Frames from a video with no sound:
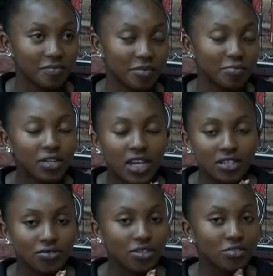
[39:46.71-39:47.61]
People are
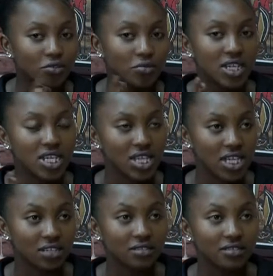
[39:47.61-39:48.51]
doing so many
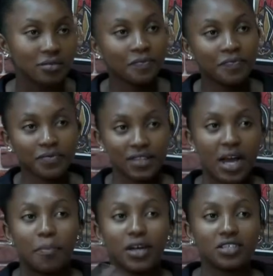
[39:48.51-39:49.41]
things
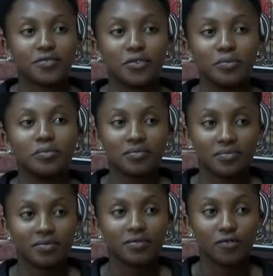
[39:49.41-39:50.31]
apart from
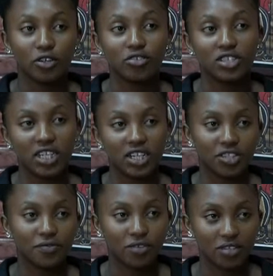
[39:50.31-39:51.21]

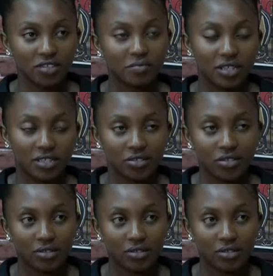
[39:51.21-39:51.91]
volunteering for this particular